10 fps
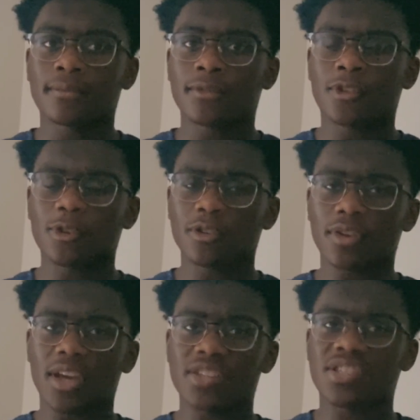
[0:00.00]
to
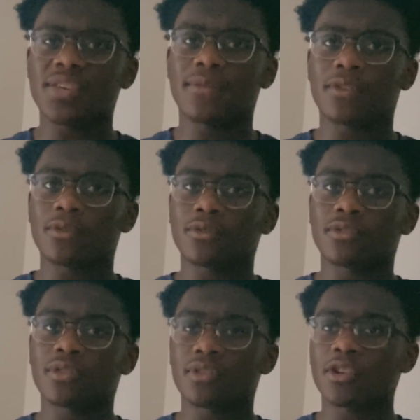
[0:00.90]
achieving those.
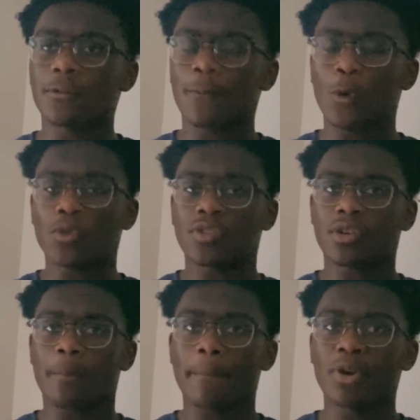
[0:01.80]
They're not focusing
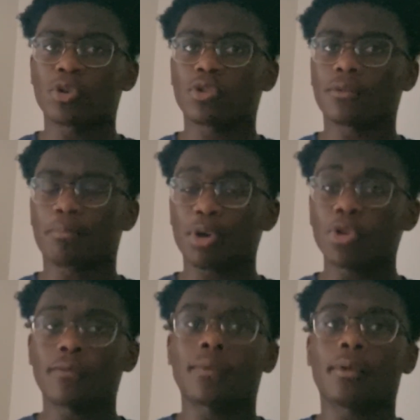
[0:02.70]
on
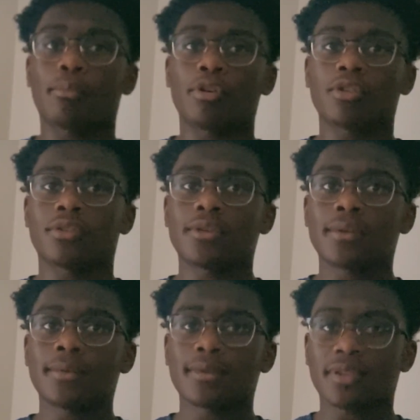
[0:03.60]
building from the bottom.
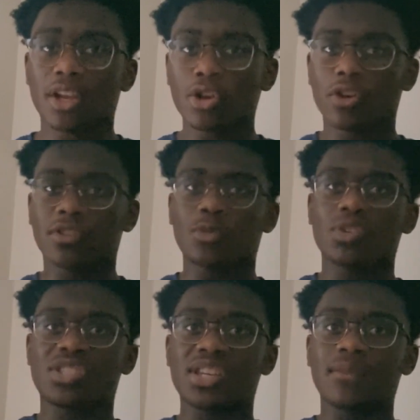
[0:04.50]
They're looking to
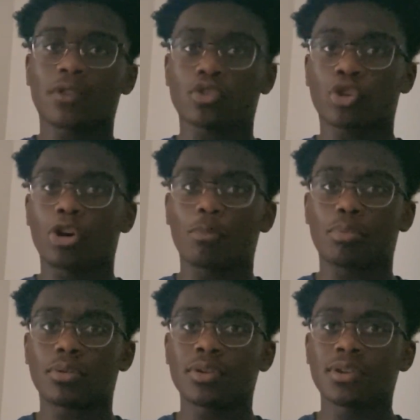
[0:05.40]
achieve the top.
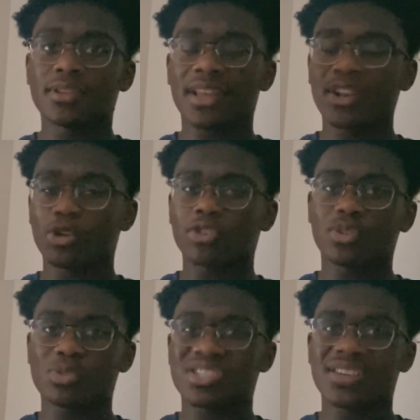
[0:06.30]
They're looking to
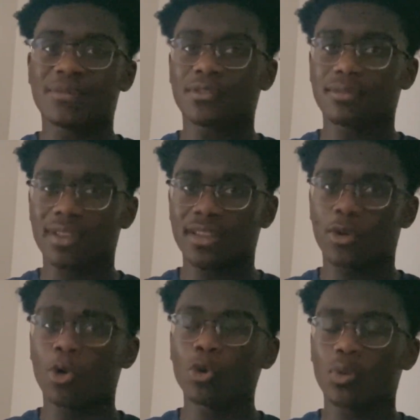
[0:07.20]
achieve
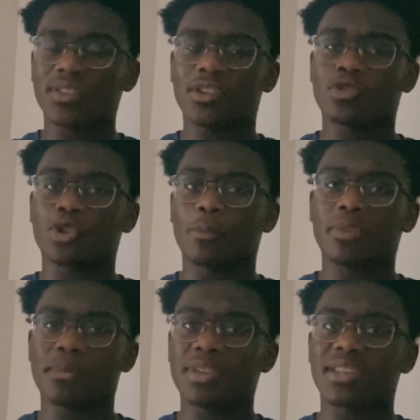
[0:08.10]
all the way to the top
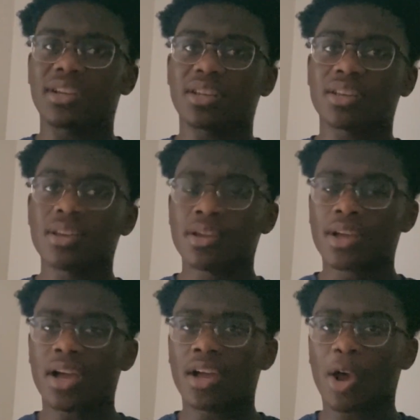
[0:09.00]
immediately.
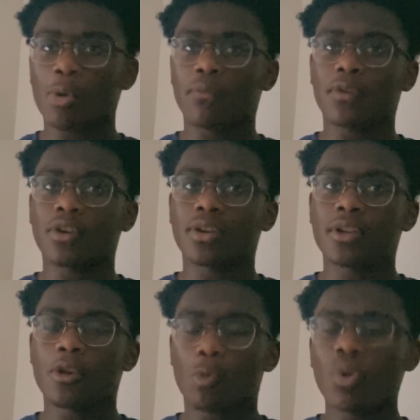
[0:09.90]
However,
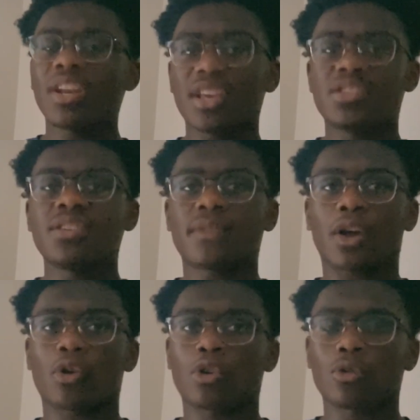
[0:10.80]
when they achieve
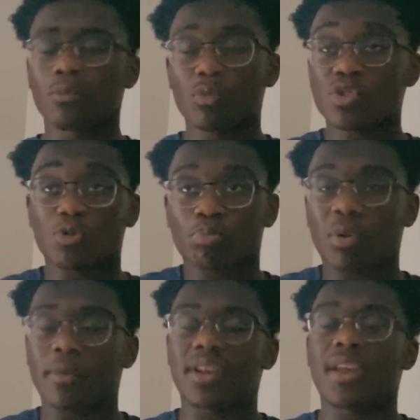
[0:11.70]
that goal, which is
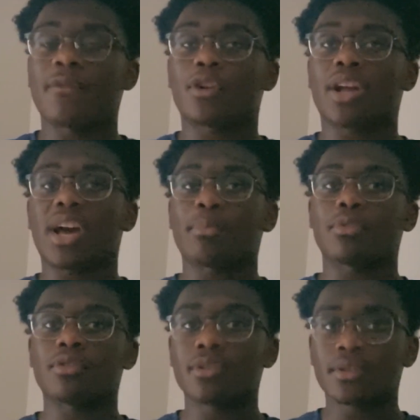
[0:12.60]
probably never going to happen,